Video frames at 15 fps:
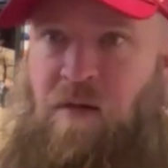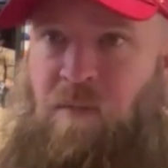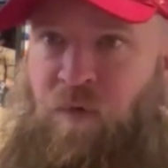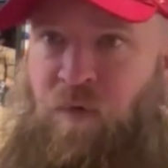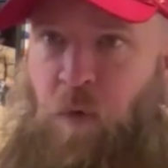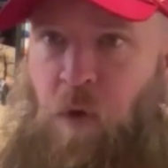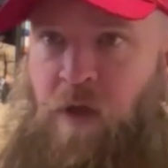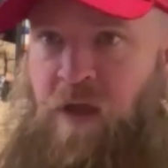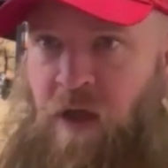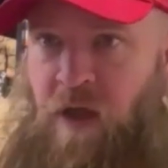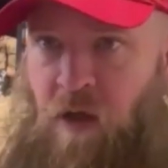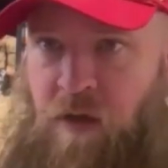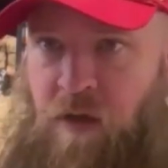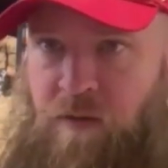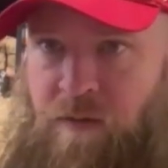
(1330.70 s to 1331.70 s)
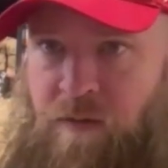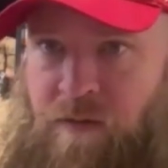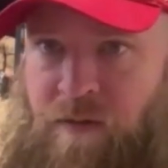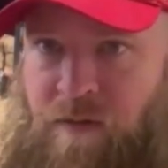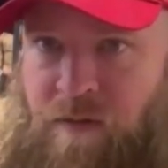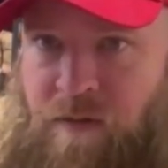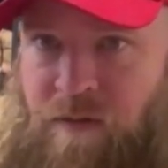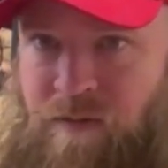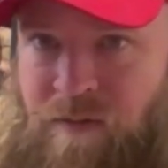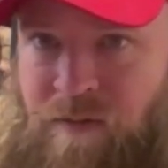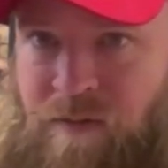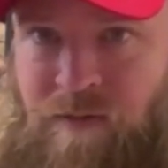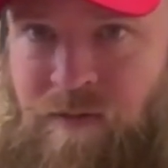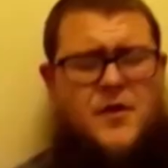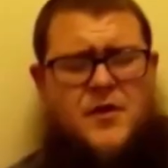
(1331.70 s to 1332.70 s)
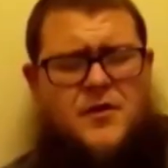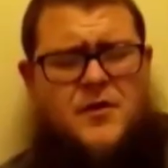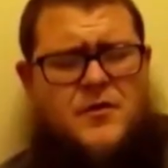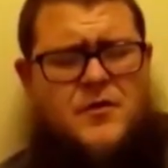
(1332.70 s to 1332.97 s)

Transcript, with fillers: before you know it. Oh, yeah.